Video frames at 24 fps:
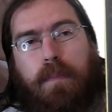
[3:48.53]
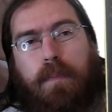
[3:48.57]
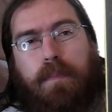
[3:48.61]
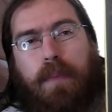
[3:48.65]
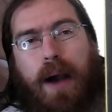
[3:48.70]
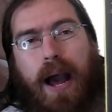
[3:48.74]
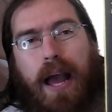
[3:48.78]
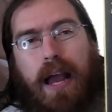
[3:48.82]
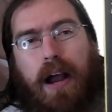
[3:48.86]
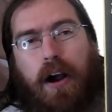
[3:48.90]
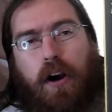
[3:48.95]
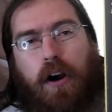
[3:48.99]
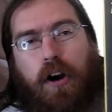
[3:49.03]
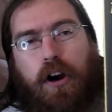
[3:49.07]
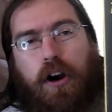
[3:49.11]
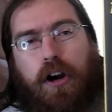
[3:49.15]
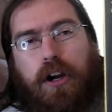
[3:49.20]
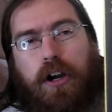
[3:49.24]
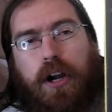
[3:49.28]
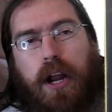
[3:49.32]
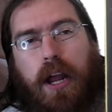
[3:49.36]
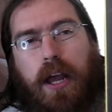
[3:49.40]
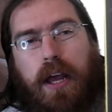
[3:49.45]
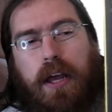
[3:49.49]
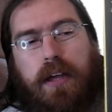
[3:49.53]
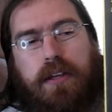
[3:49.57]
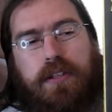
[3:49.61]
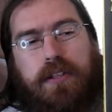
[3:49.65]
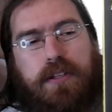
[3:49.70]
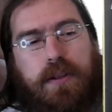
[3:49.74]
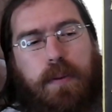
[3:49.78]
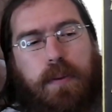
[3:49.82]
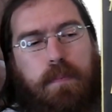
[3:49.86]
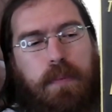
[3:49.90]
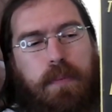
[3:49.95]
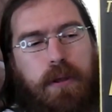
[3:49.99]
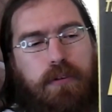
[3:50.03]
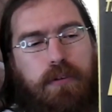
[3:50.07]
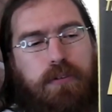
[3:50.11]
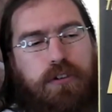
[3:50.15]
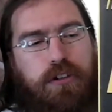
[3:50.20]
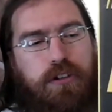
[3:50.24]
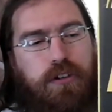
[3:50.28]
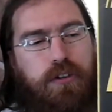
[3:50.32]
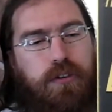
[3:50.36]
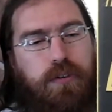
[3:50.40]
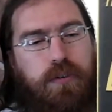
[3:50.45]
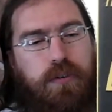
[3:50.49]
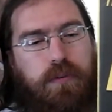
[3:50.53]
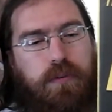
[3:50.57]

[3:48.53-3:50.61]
by R.S. Belcher.